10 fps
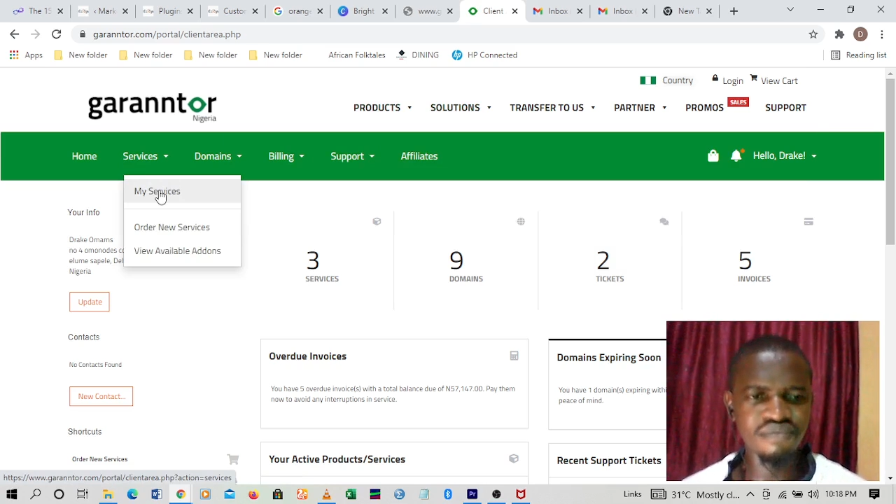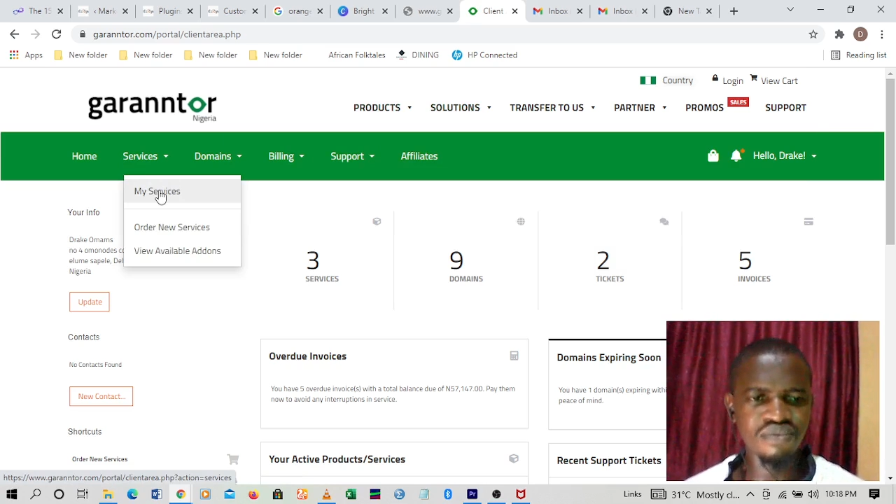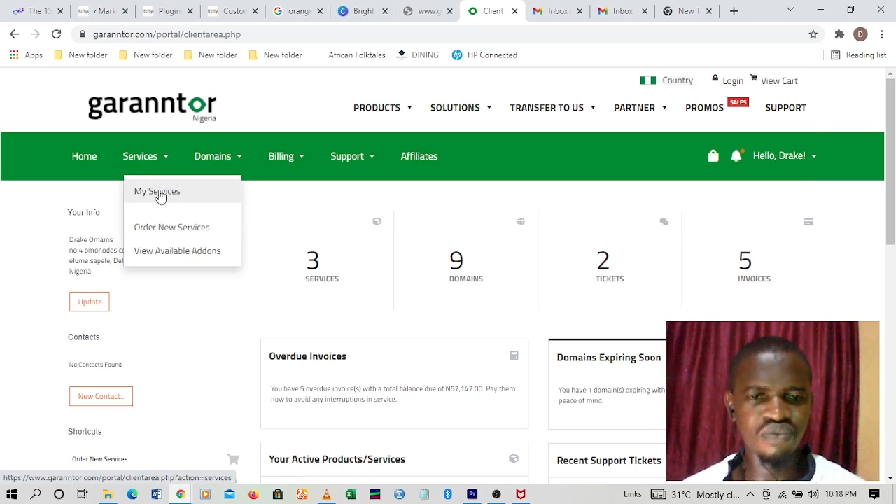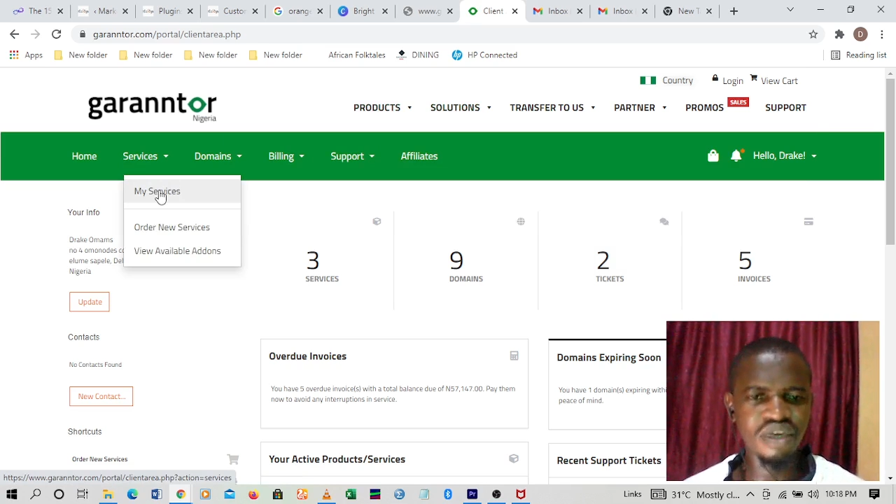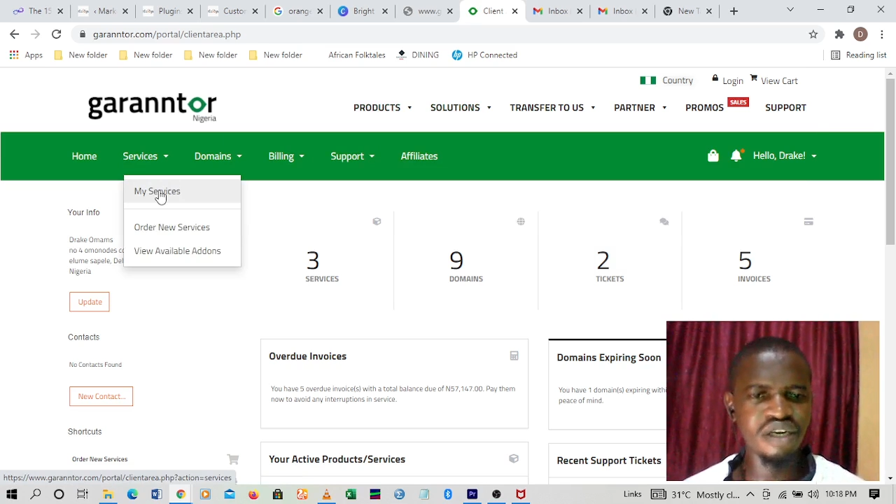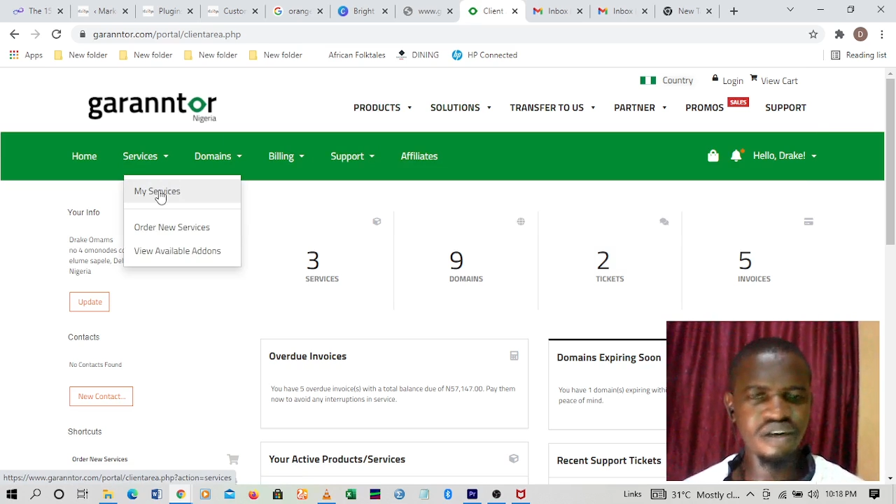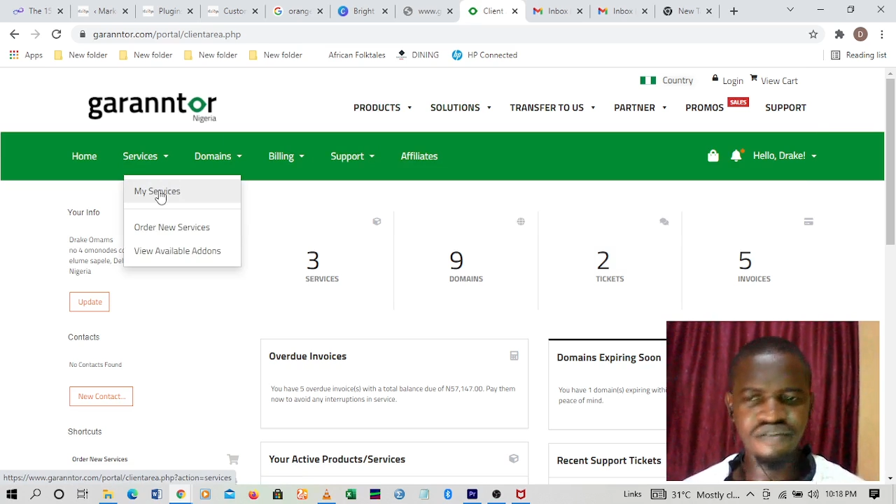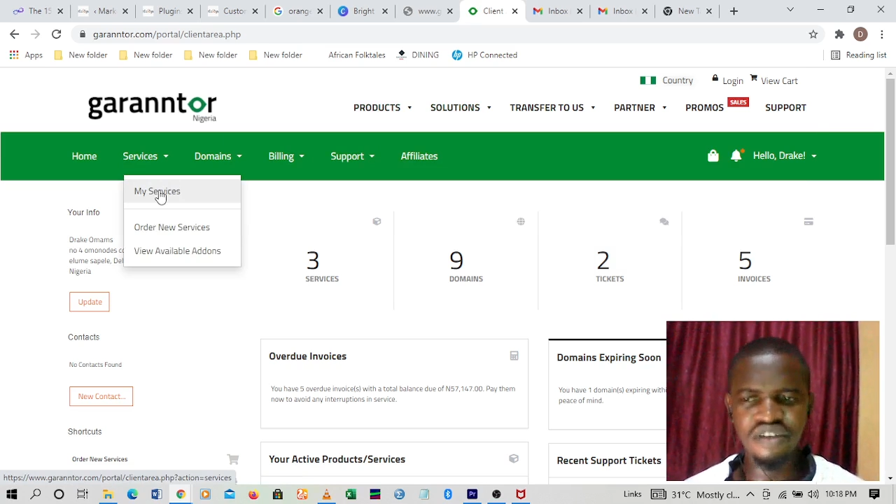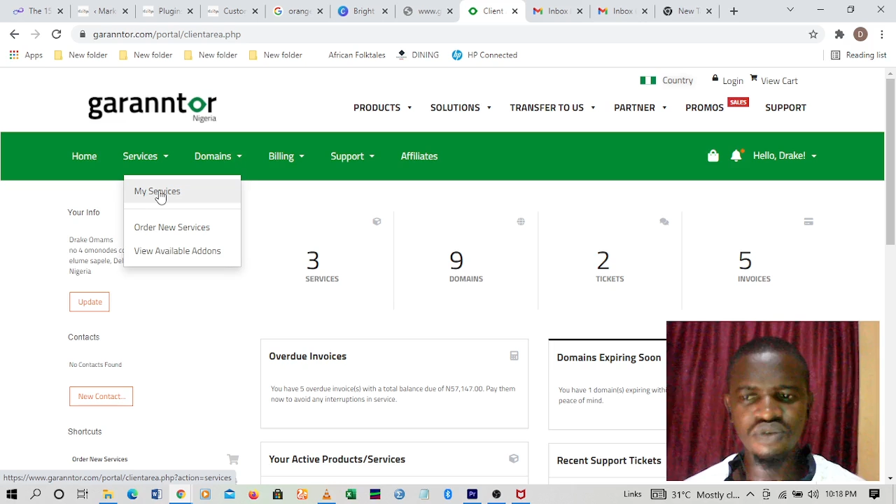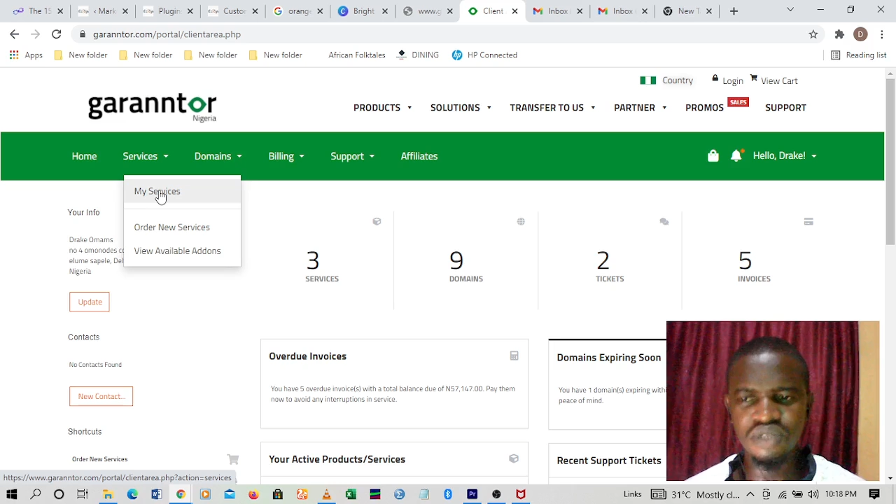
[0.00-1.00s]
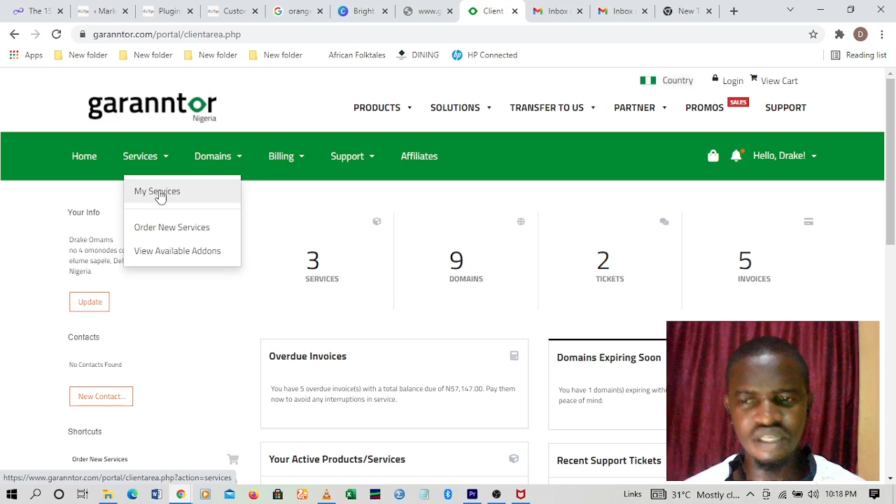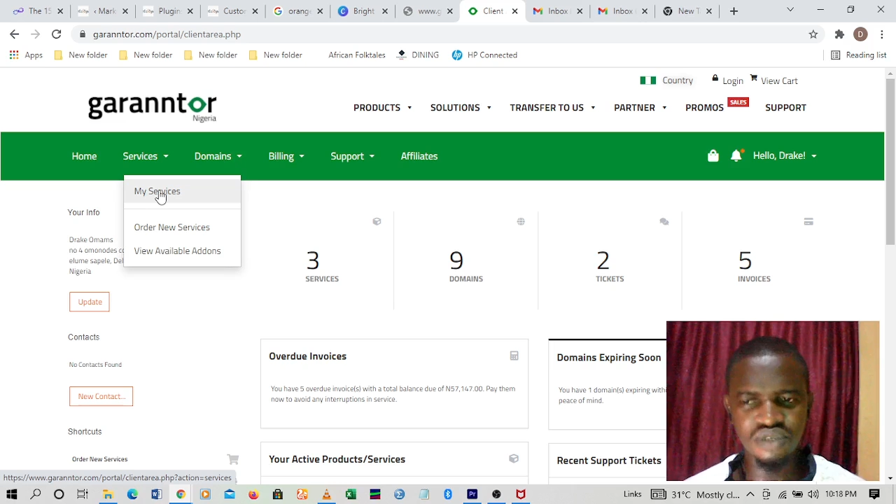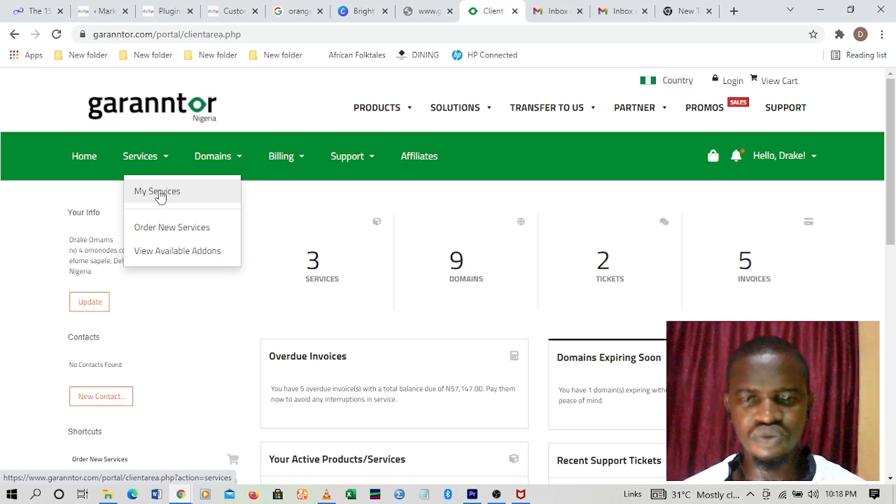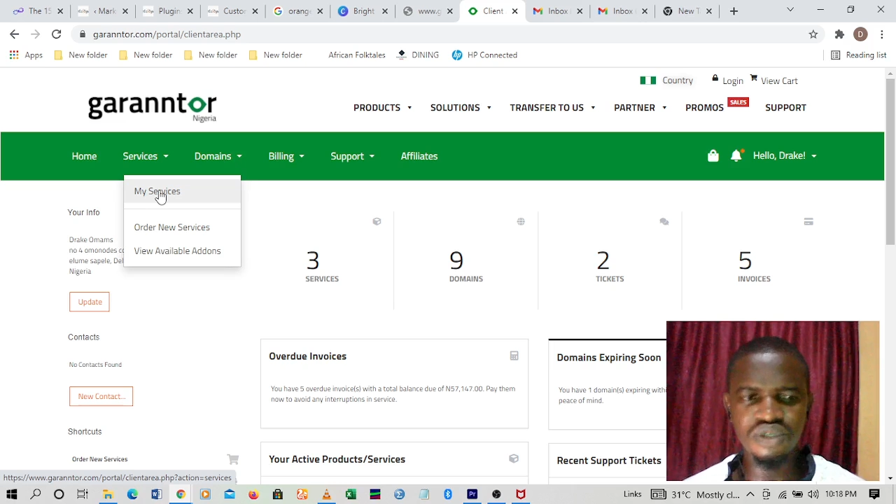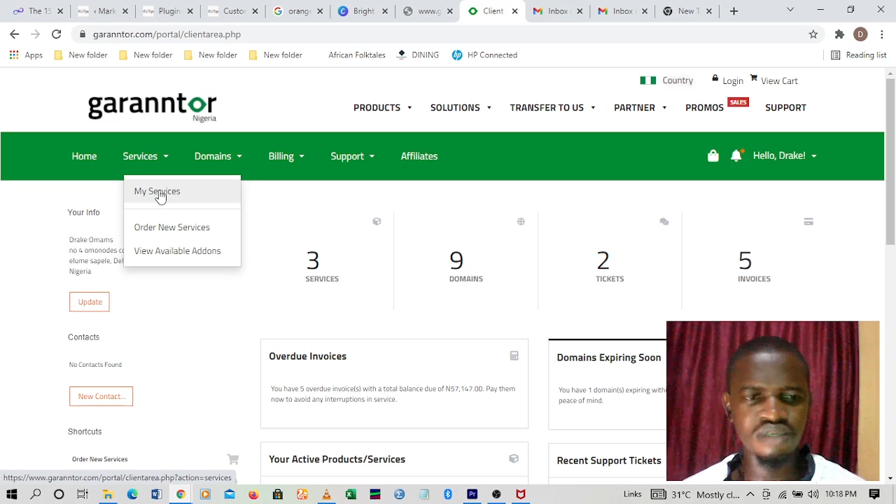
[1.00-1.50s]
where they refer to it as
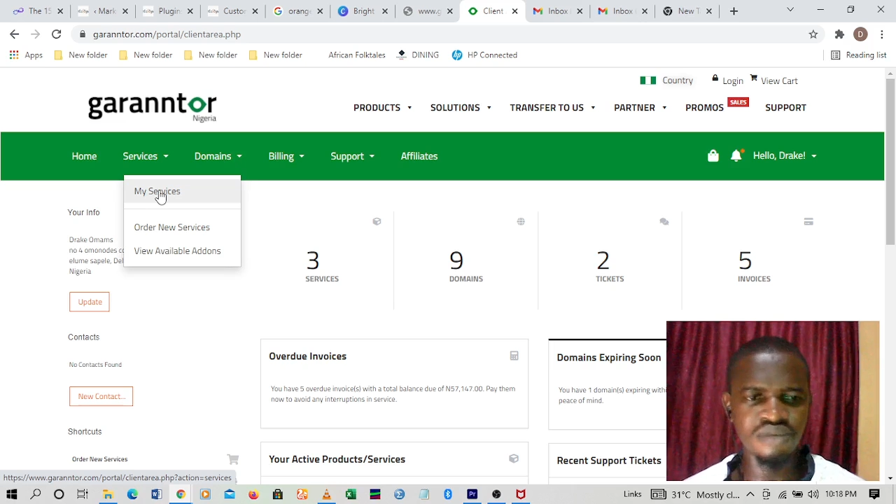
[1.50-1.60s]
hosting,